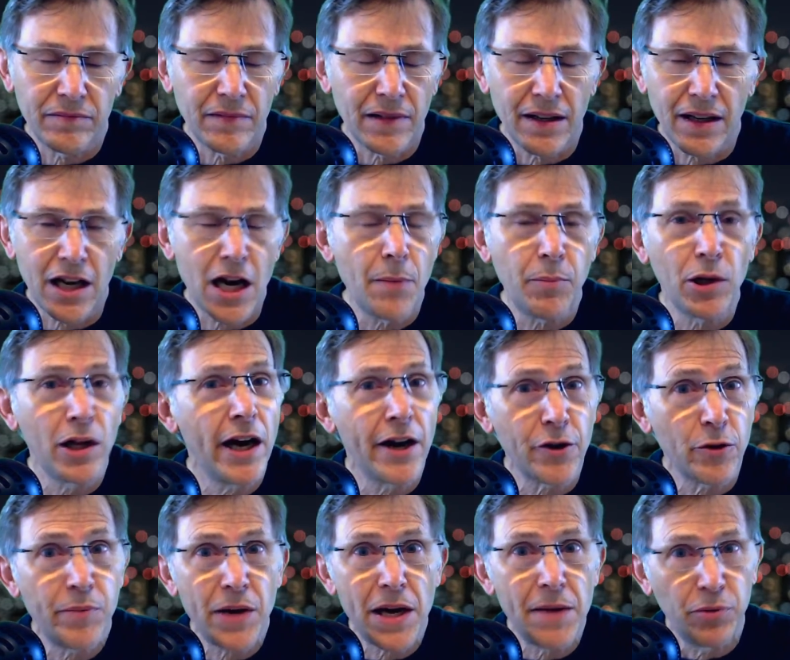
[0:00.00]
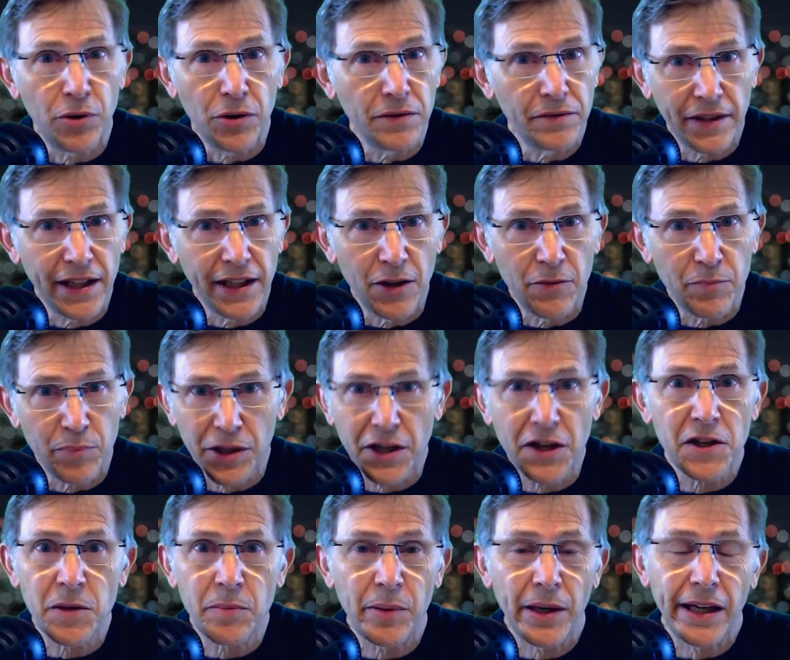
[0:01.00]
couple of hundred people
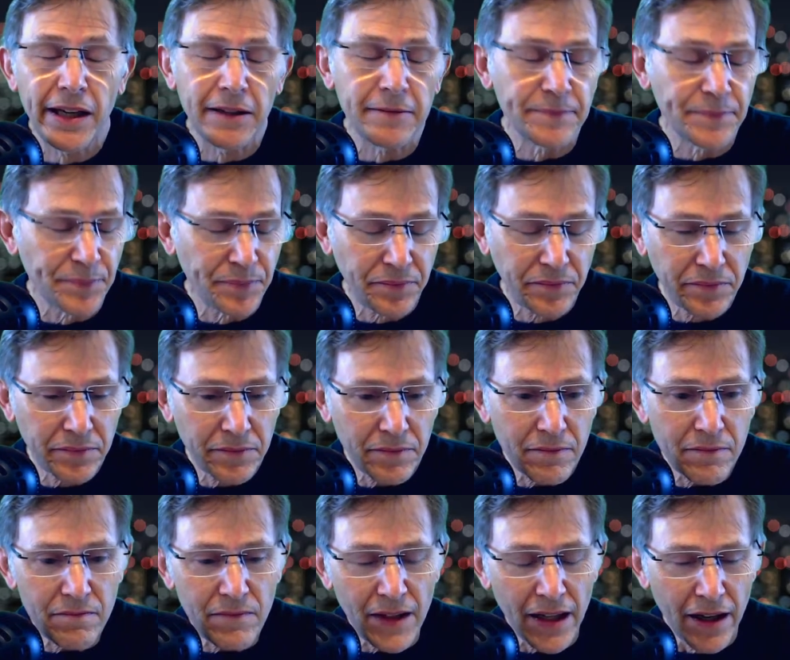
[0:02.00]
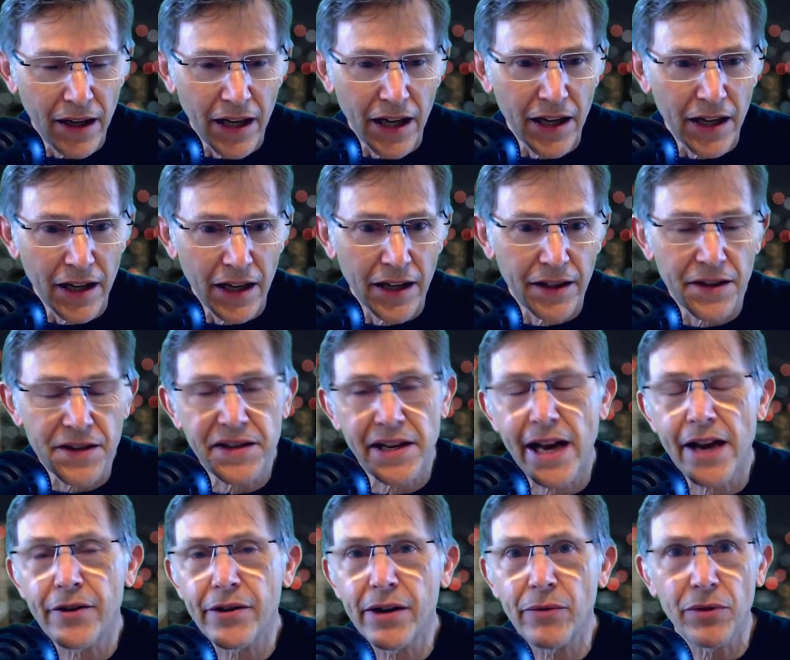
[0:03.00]
participating on the
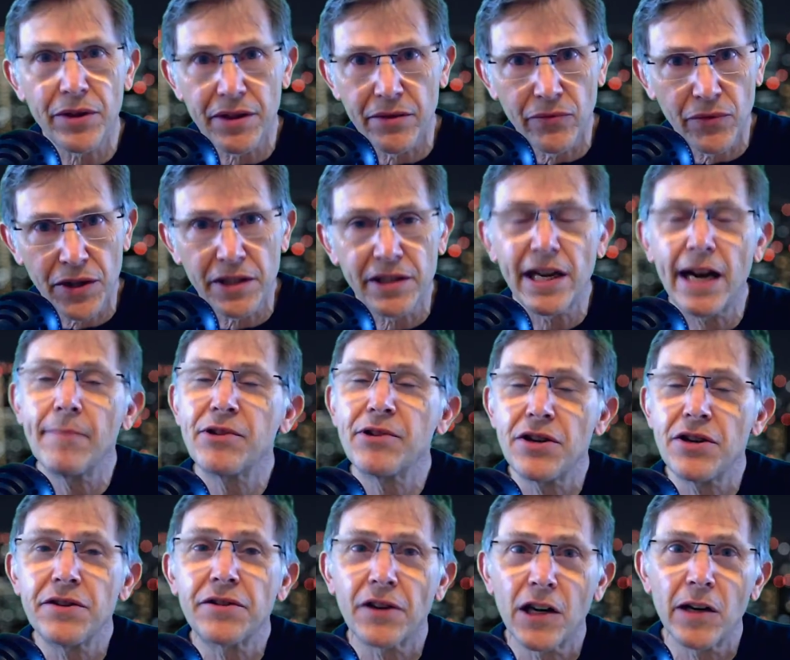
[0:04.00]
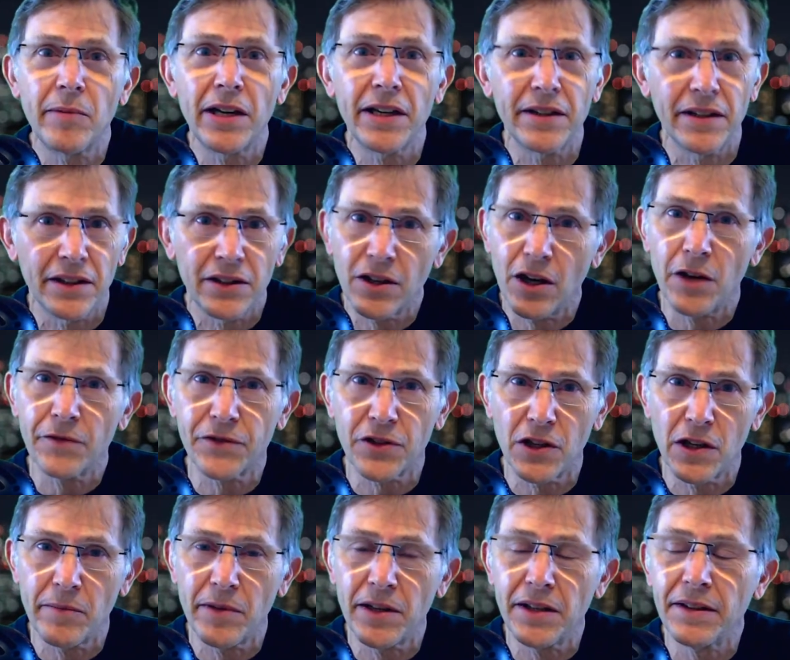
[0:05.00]
Saturday with the Time Machine tournament and the golf
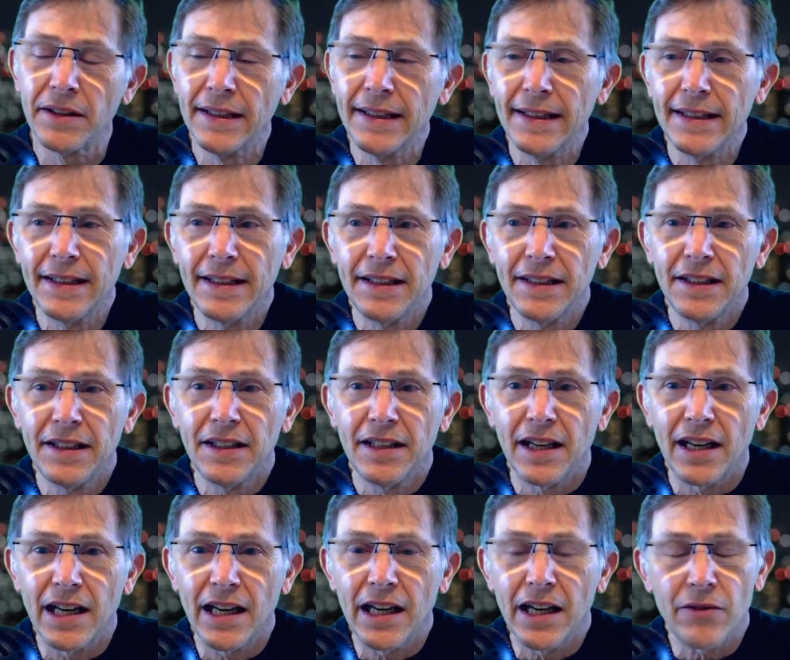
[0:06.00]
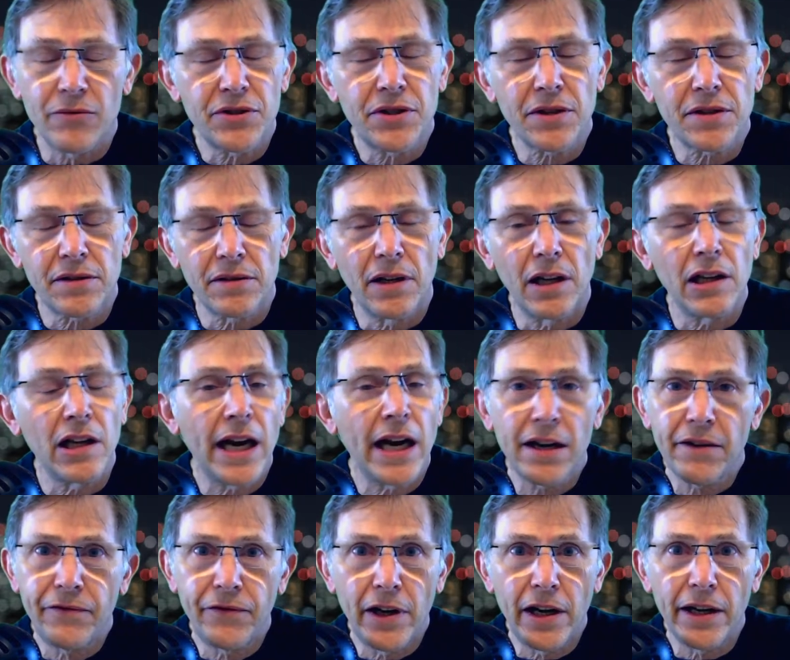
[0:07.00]
tournament. It was just a lot
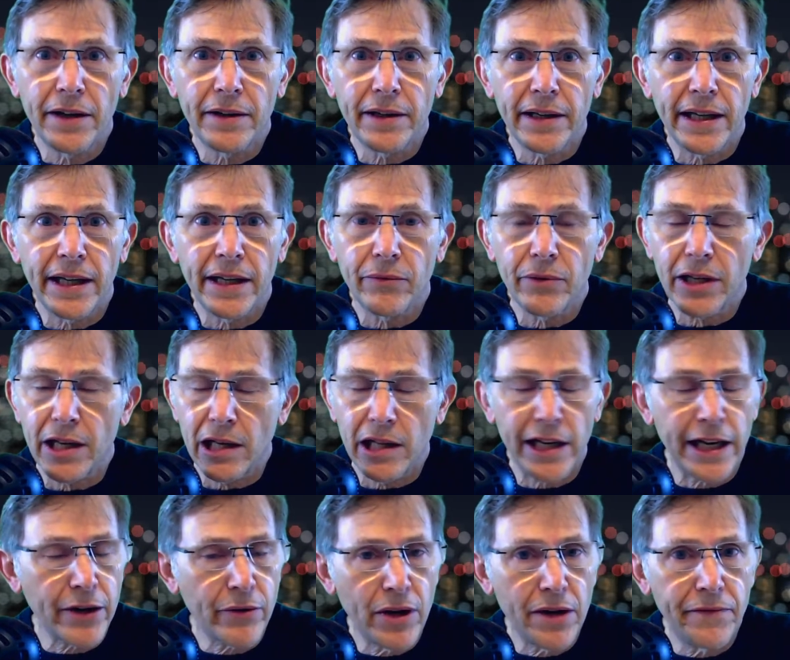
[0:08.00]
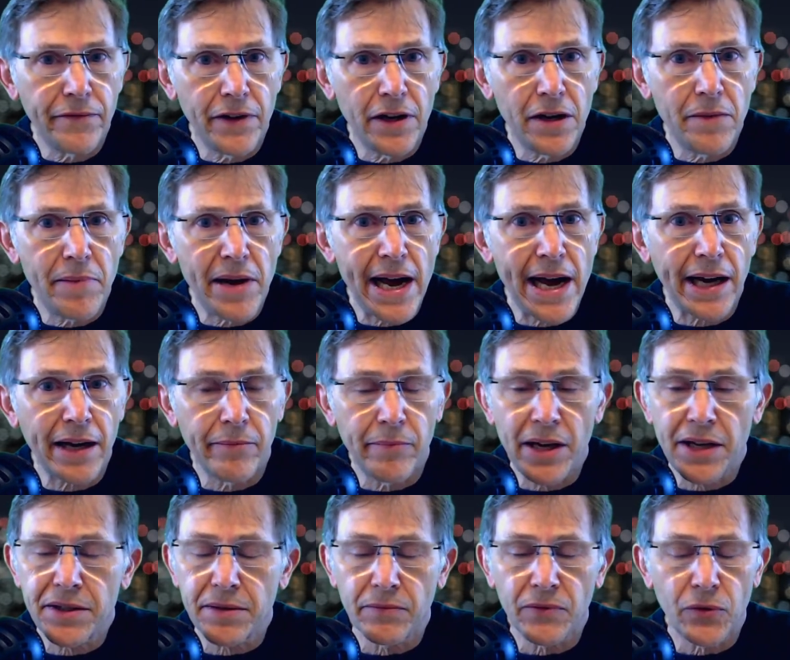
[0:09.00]
of fun, and we got a lot of great feedback and
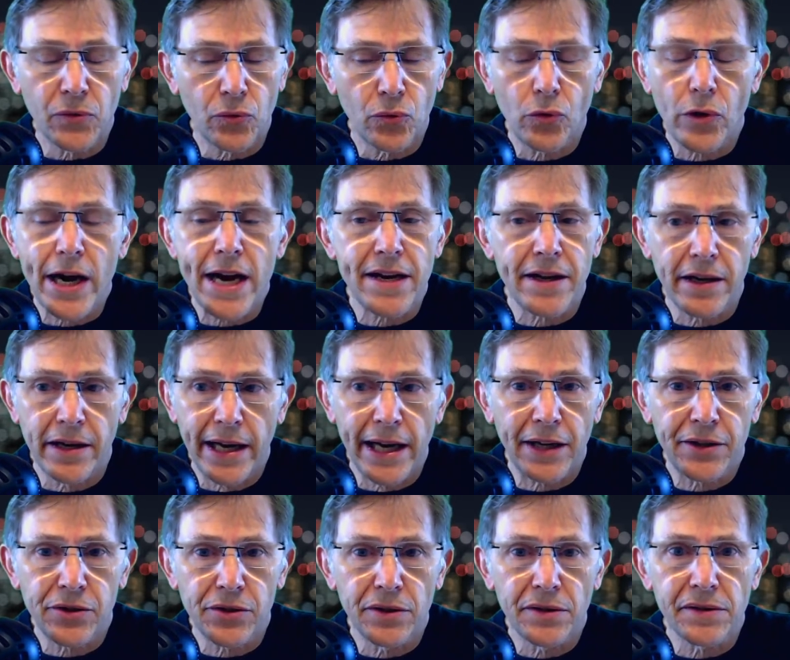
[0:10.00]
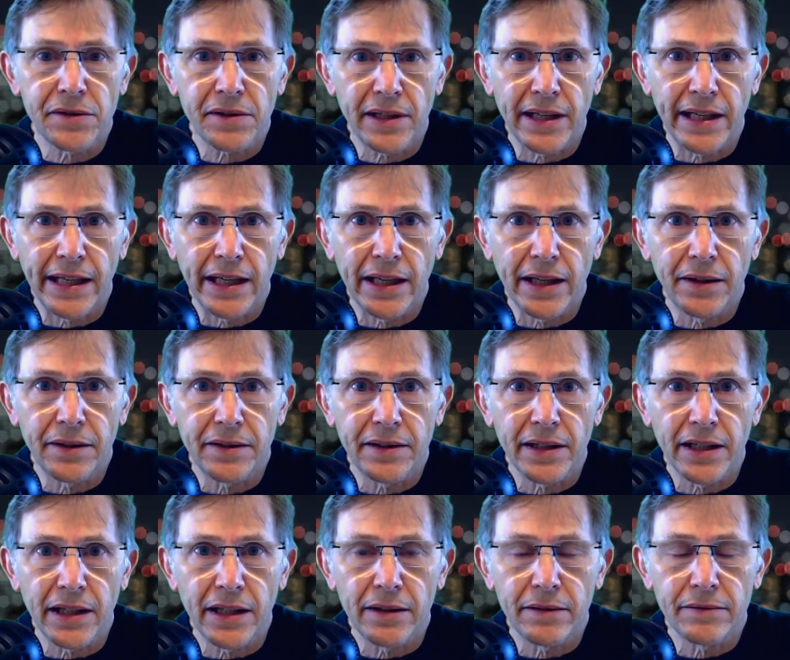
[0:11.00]
made some great connections and
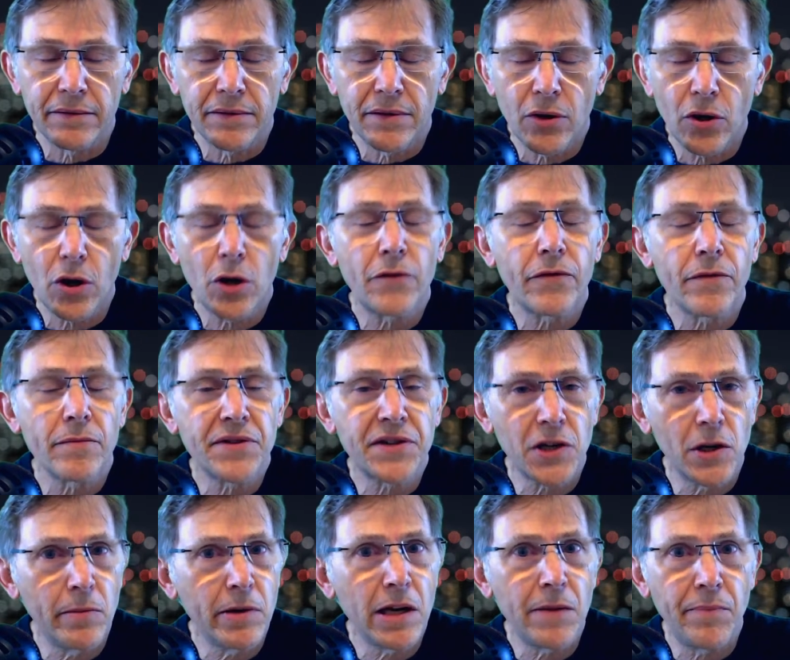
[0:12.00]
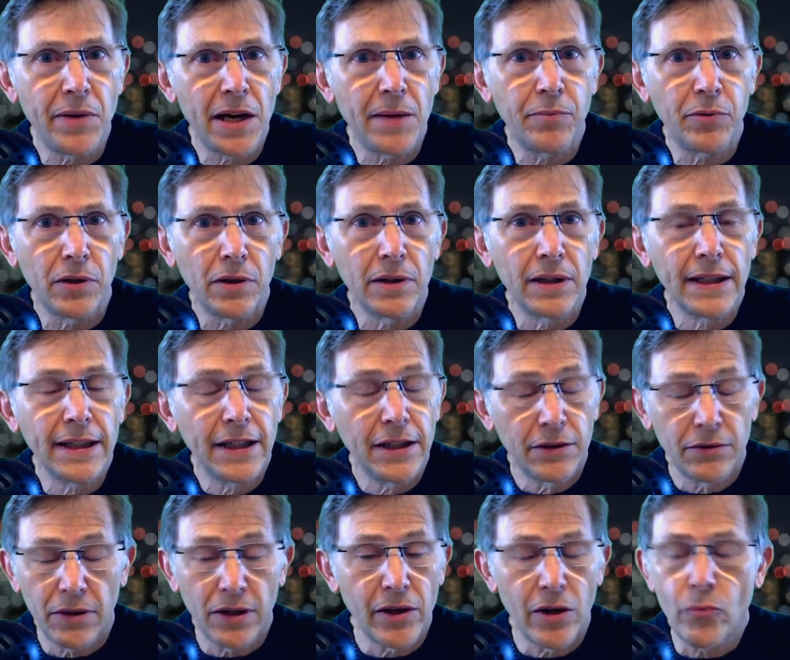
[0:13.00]
heard from so many people.
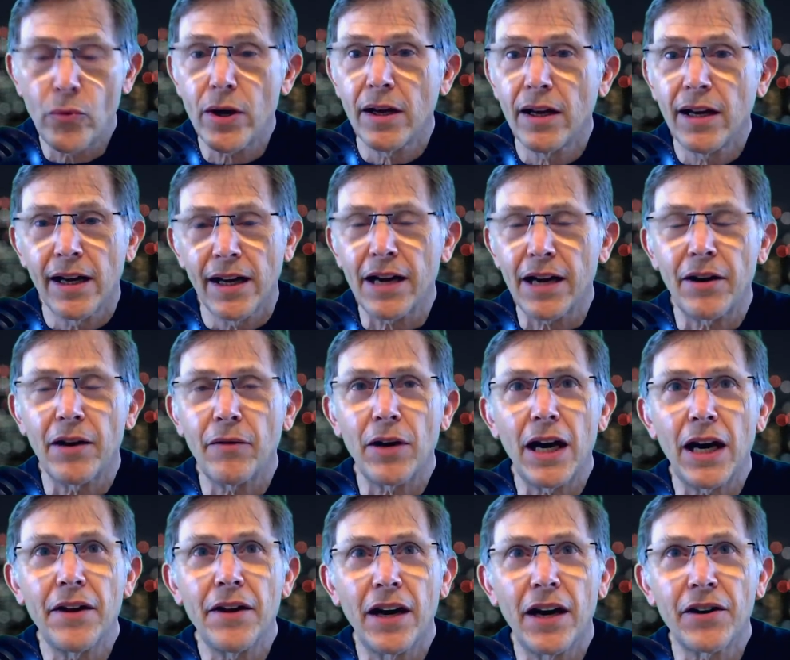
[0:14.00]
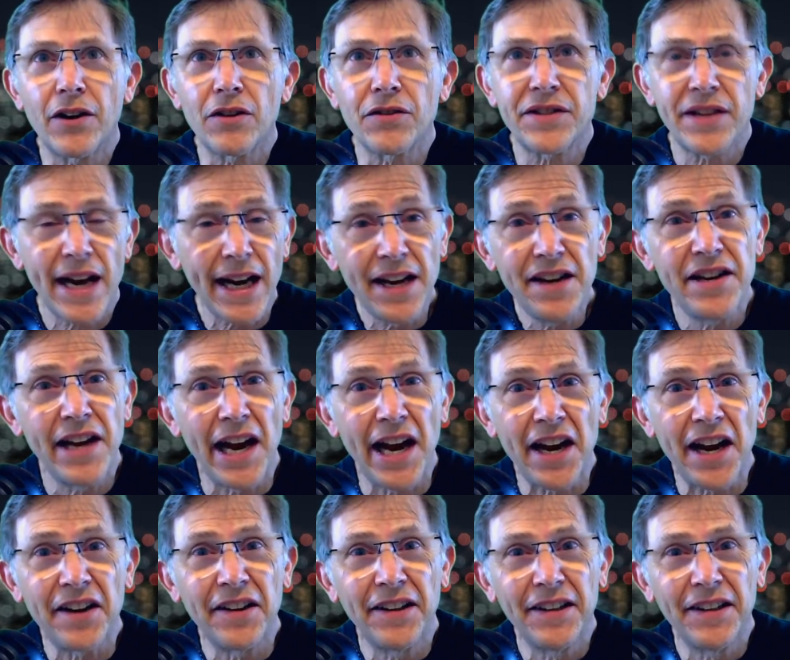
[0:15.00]
I mean, we on our second day